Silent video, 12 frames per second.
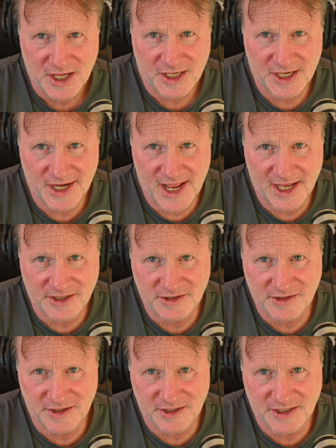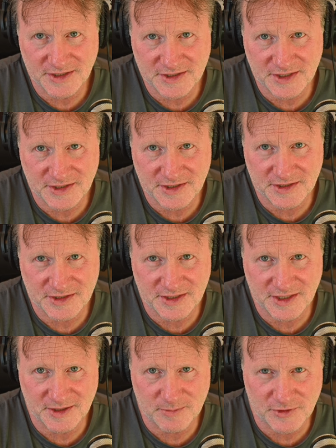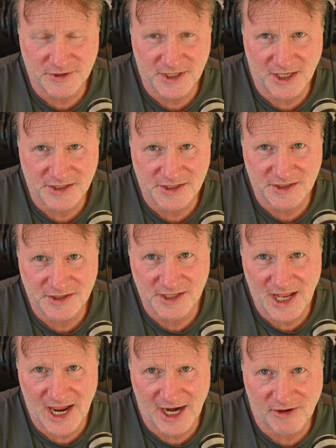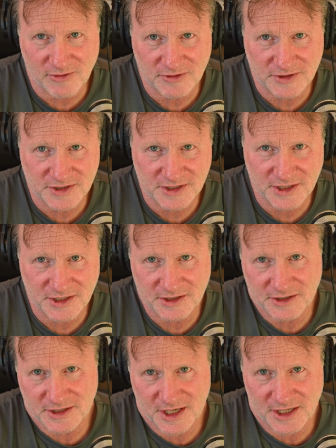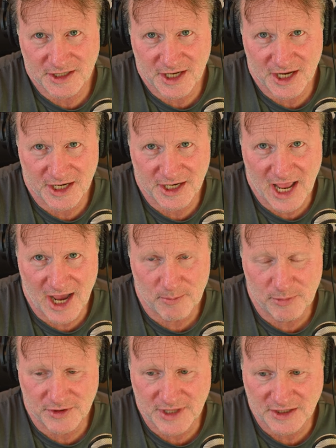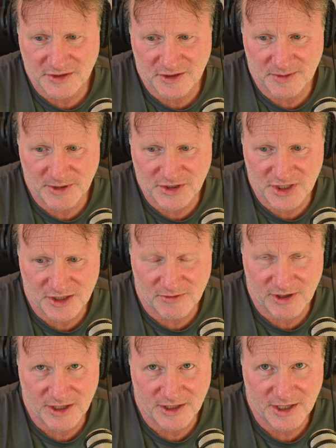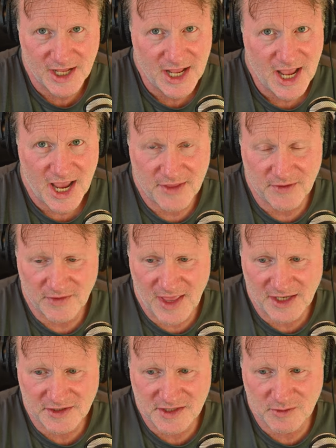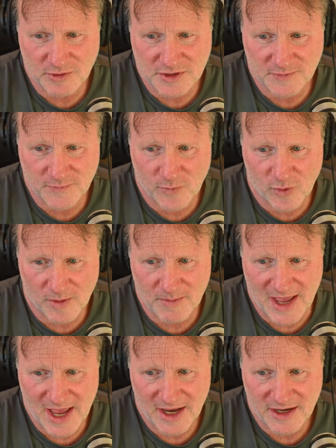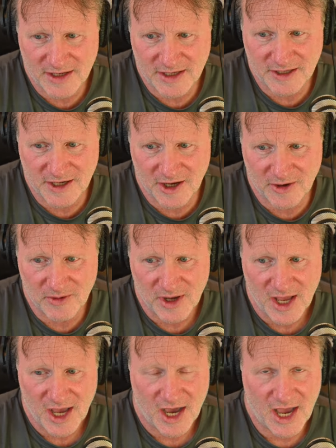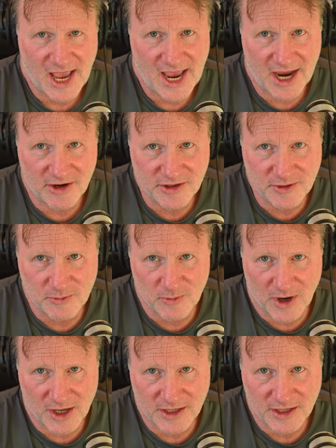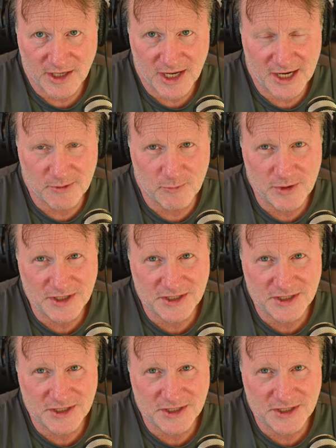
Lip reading: can add to the consistency and preciseness and accuracy and output that's going to be generated. And the last thing was the format. How do you want it? And we